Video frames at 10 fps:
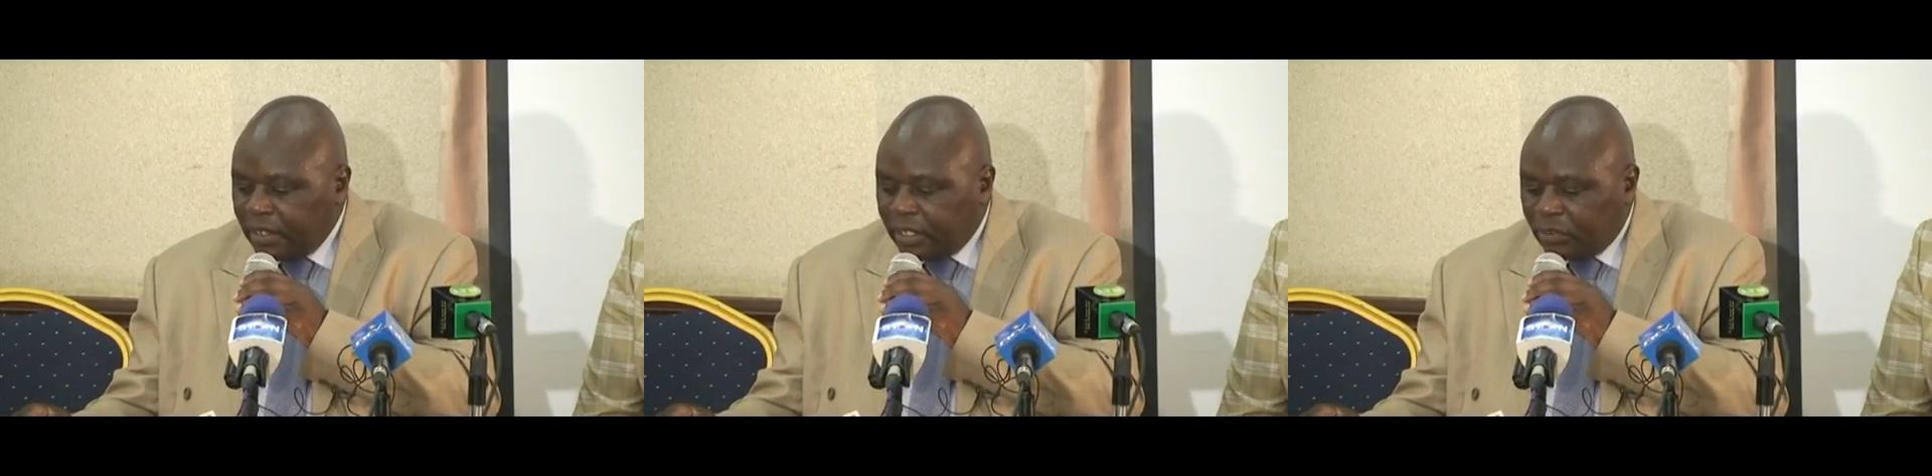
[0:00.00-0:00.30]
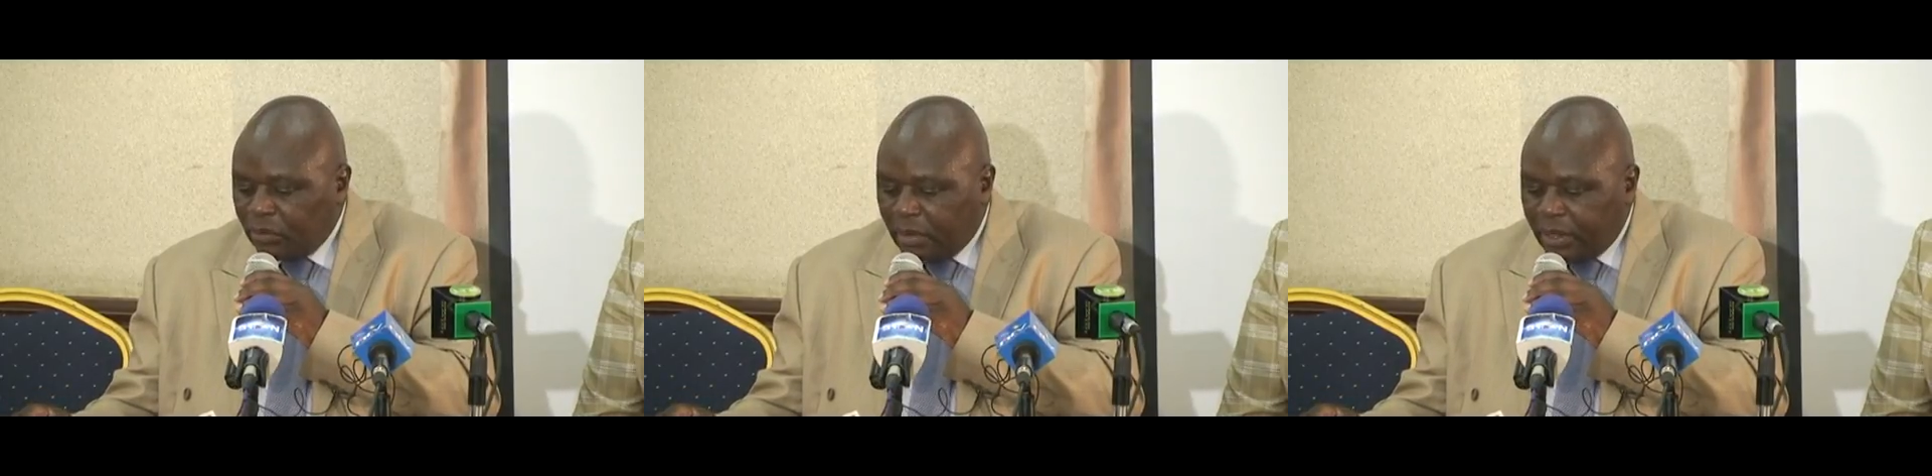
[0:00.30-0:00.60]
the
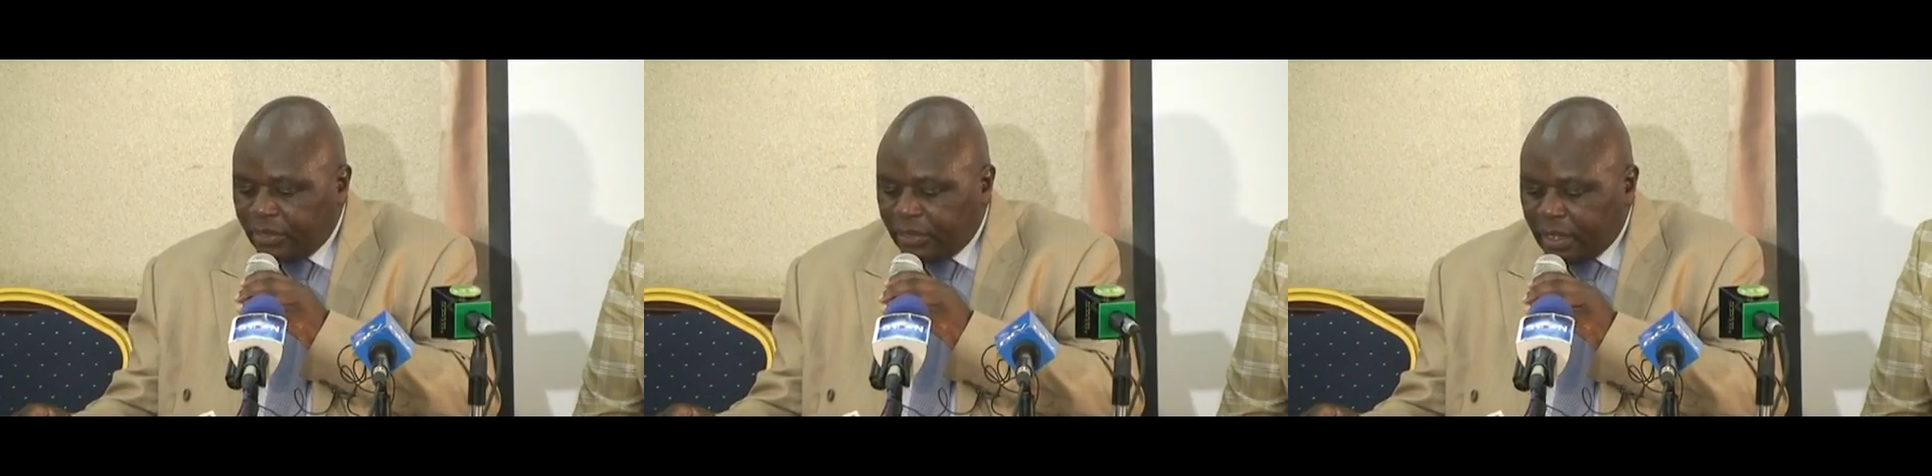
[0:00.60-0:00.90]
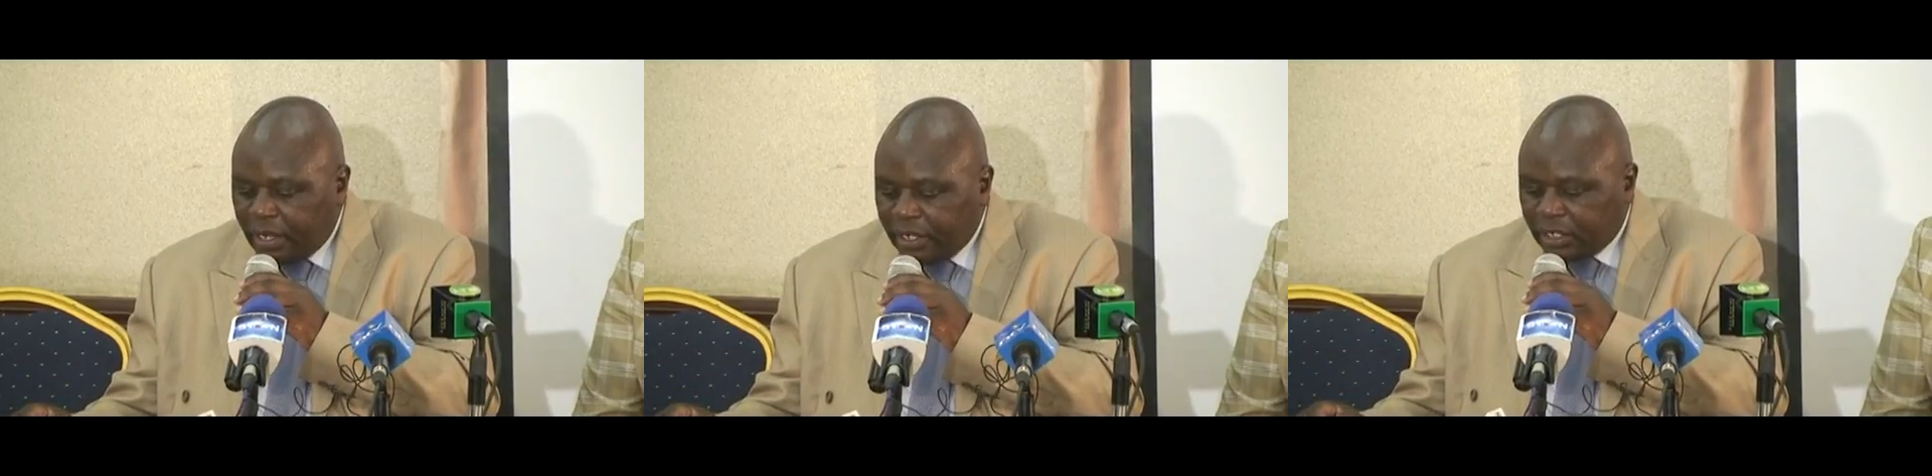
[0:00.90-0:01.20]
two months
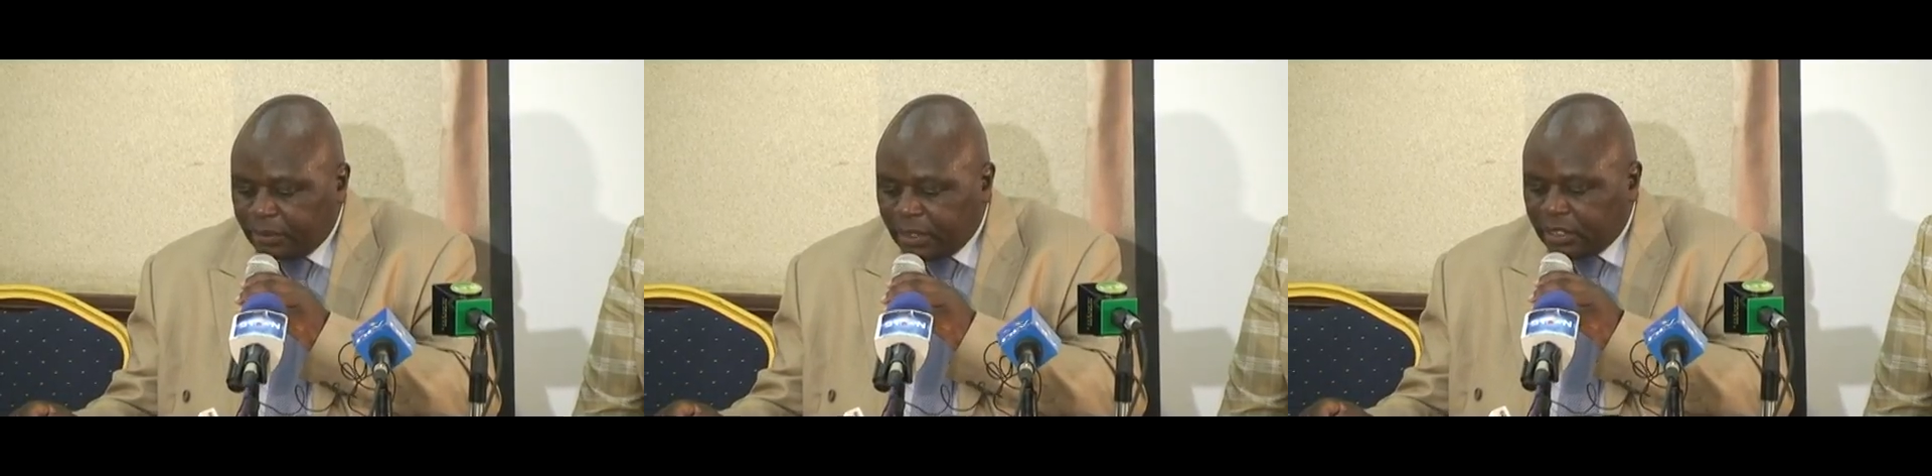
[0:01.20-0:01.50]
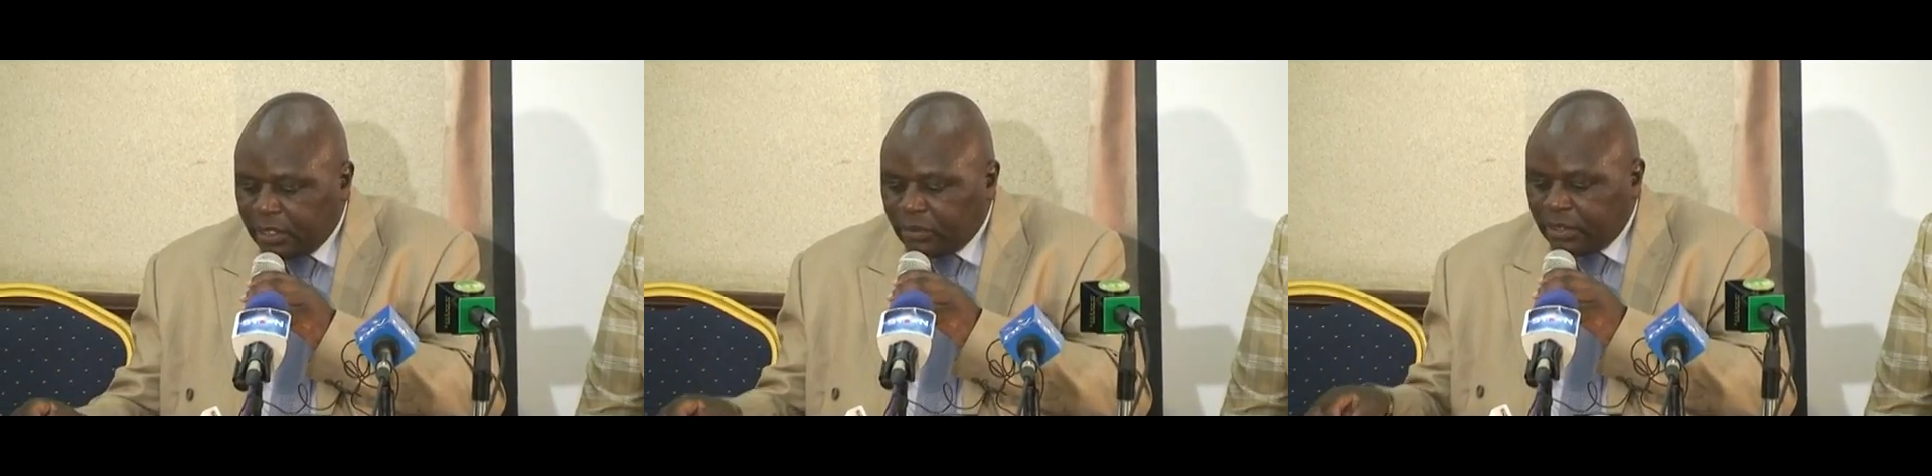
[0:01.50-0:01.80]
are
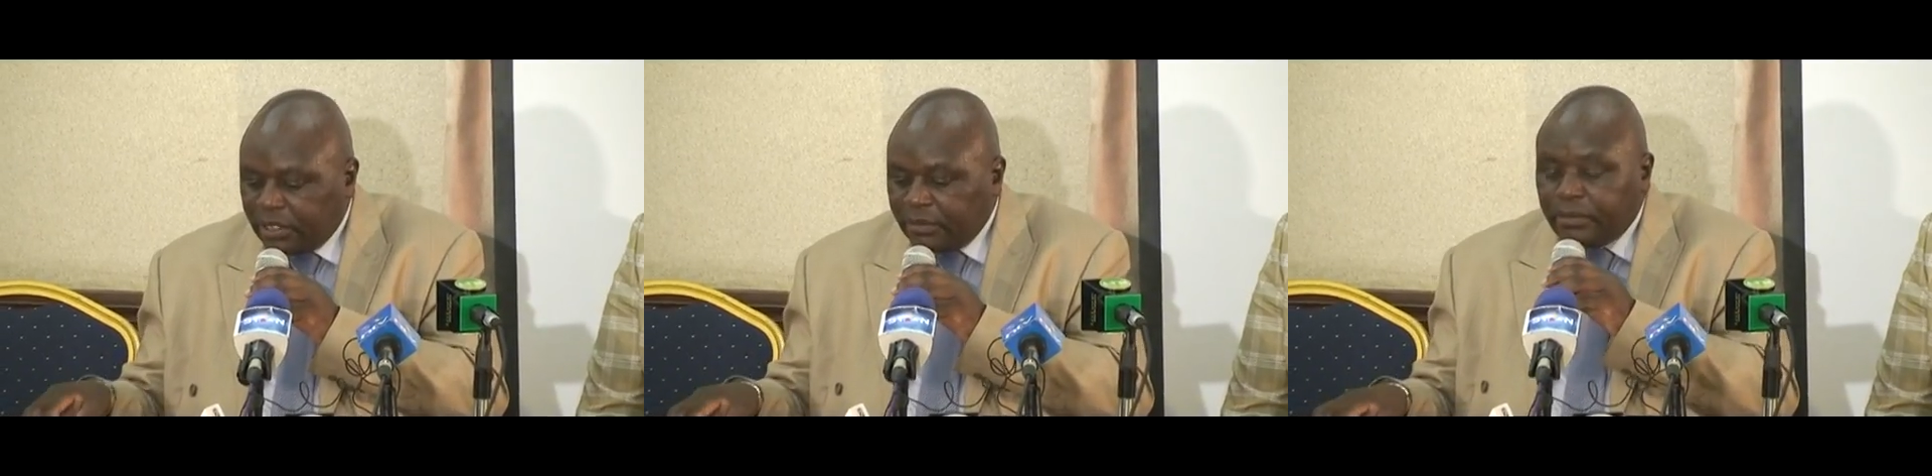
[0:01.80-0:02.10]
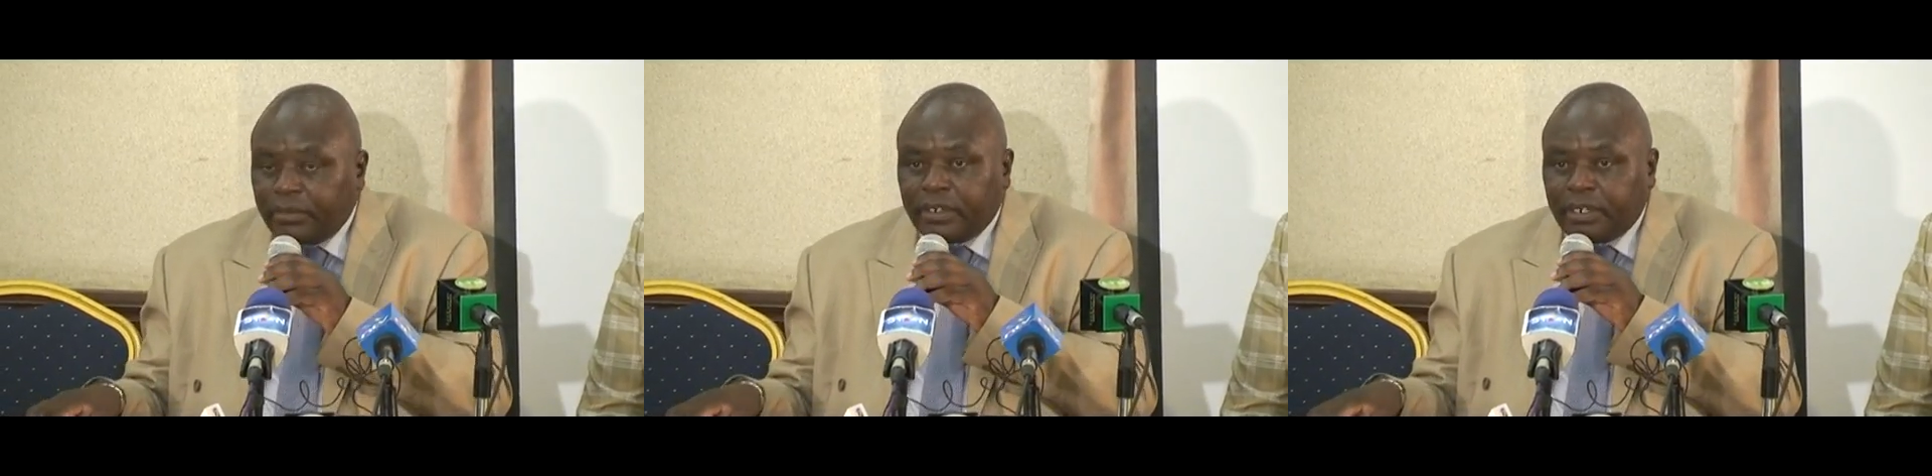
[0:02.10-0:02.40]
expected to receive
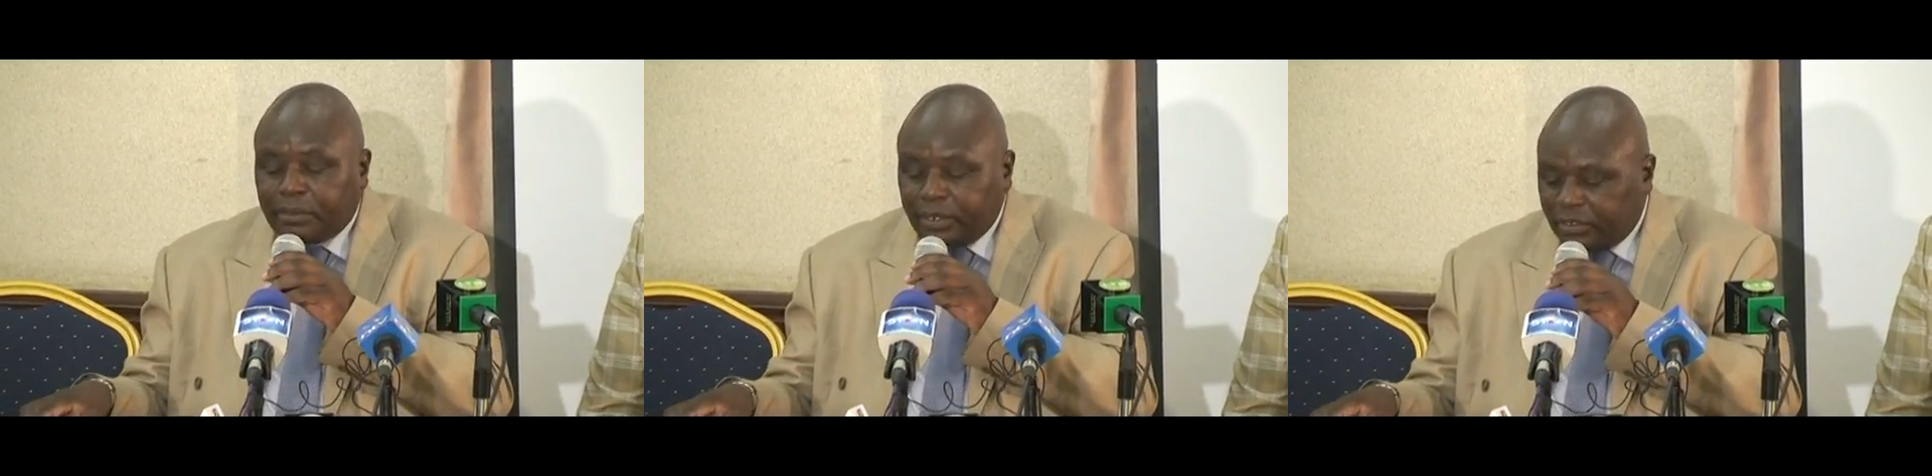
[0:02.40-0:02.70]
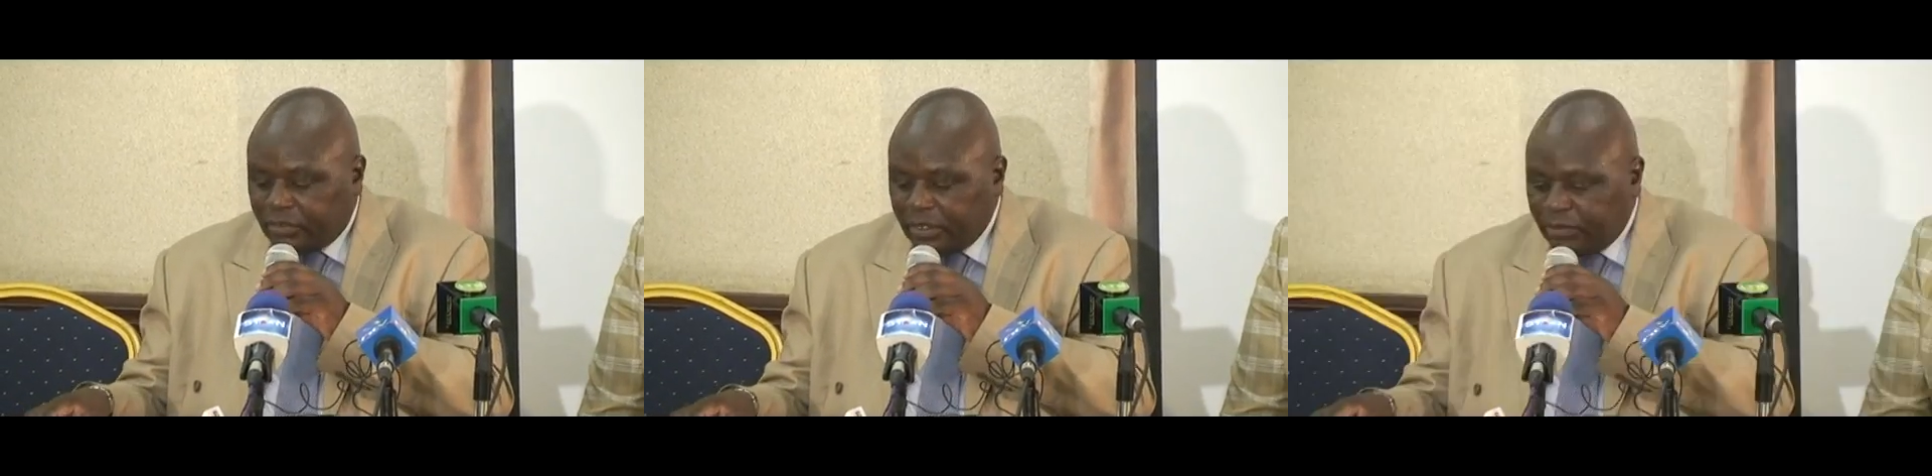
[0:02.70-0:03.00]

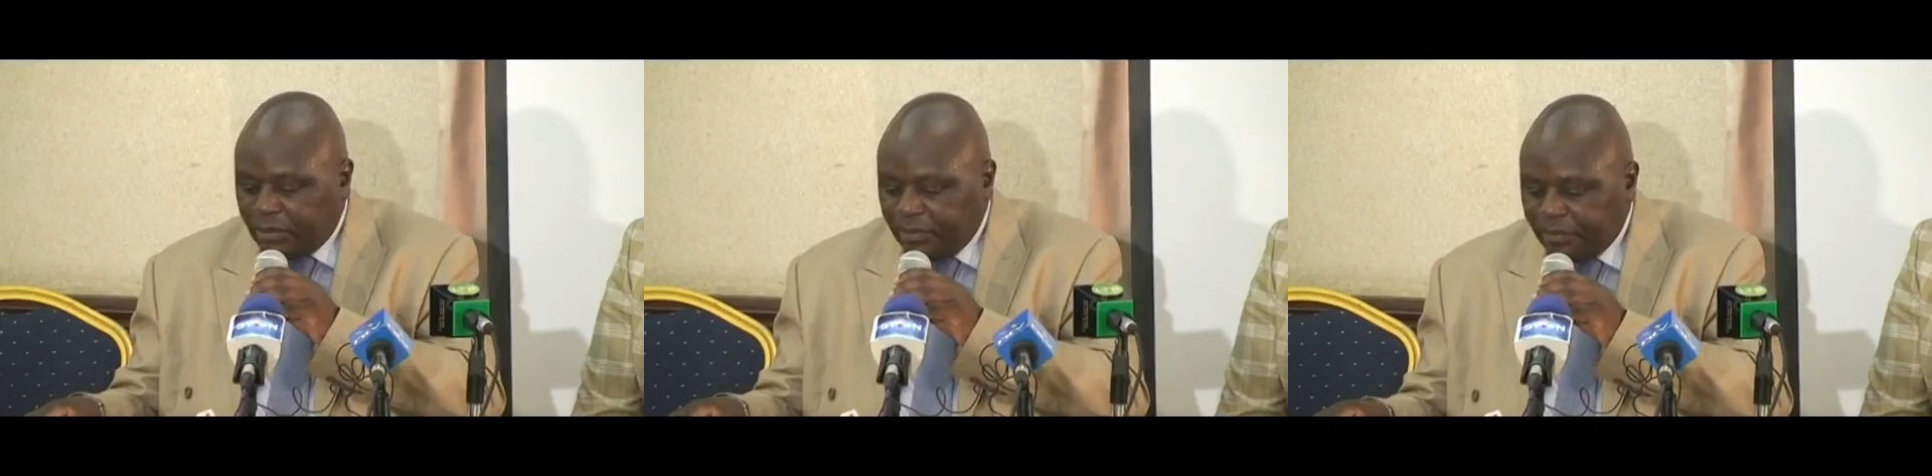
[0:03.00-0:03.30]
depressed rainfall.